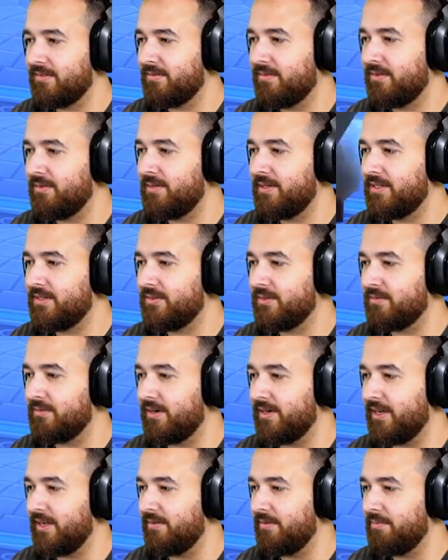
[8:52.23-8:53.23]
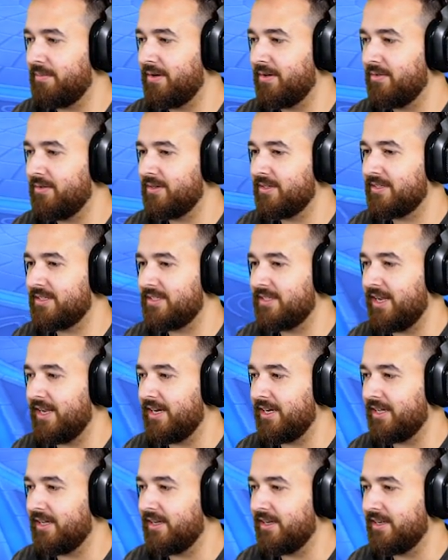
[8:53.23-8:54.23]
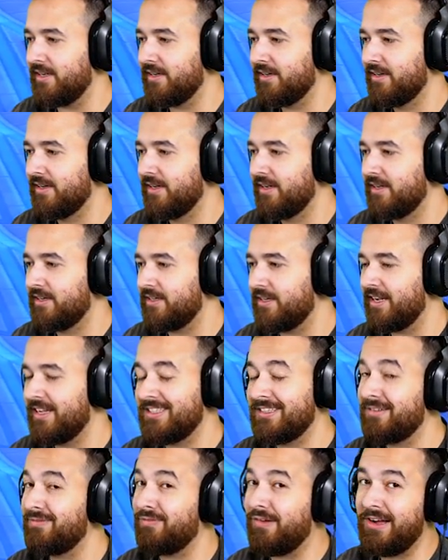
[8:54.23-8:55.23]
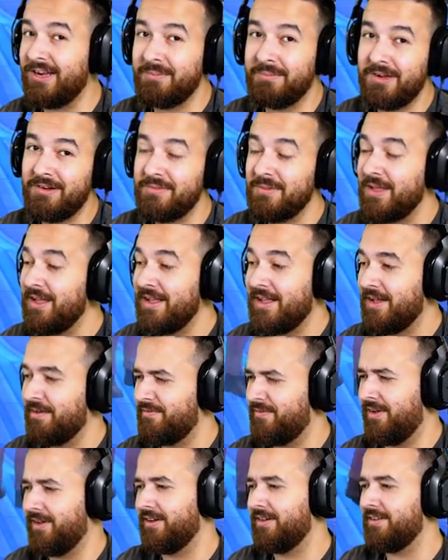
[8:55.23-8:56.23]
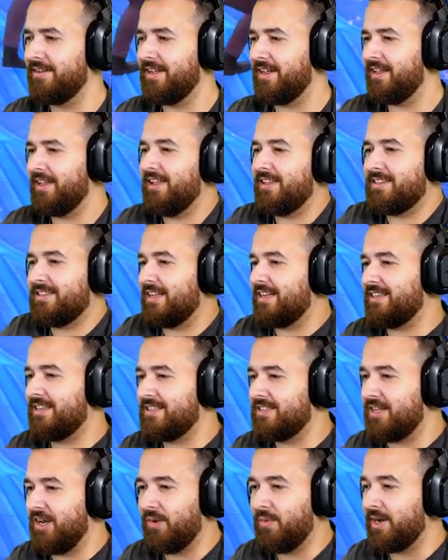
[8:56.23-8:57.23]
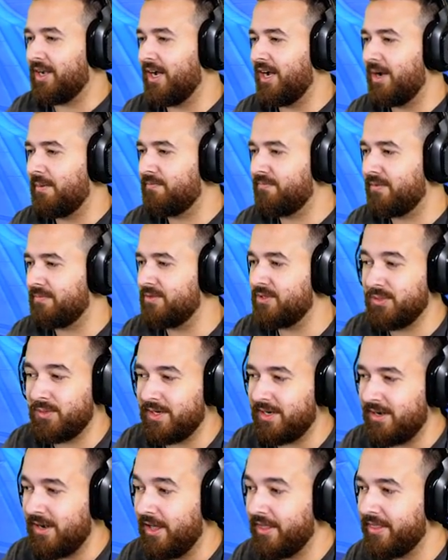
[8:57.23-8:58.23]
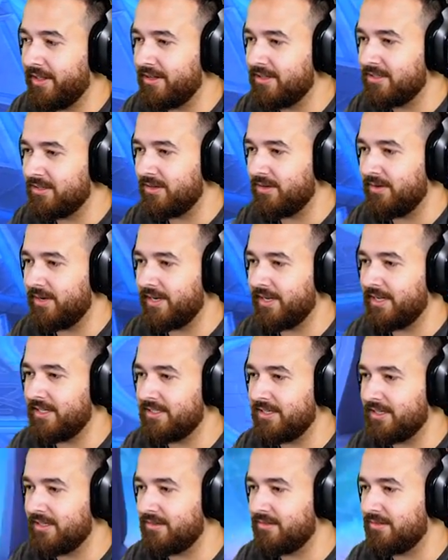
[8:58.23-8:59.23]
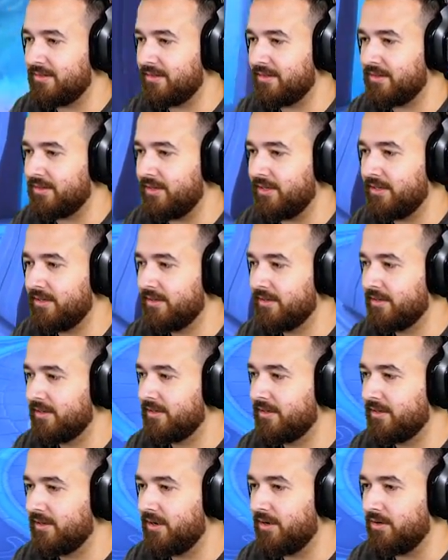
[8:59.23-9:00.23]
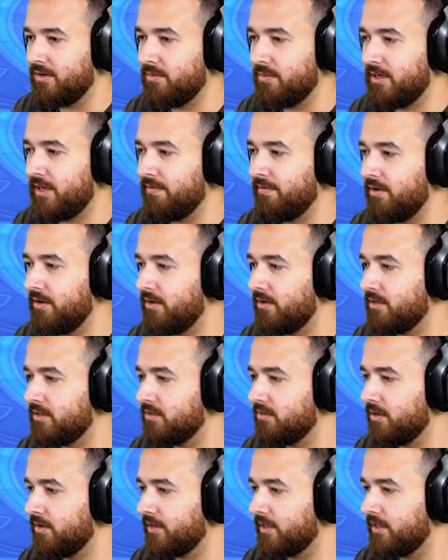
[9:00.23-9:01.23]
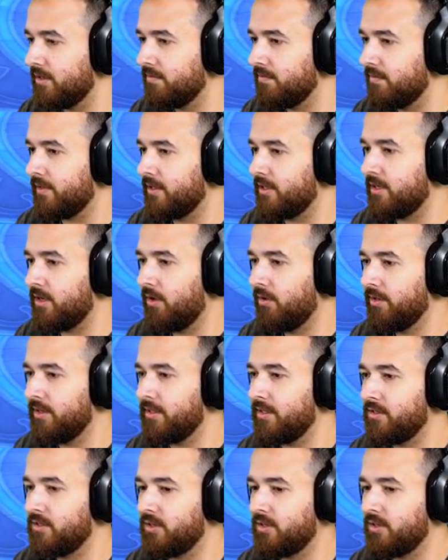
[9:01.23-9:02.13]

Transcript: what are we doing right now? We're apparently just standing here. Which I guess is fun. My fun. It's like just going up from doing nothing, so I guess that's good. Oh, did we give up? No, still going up. Just holding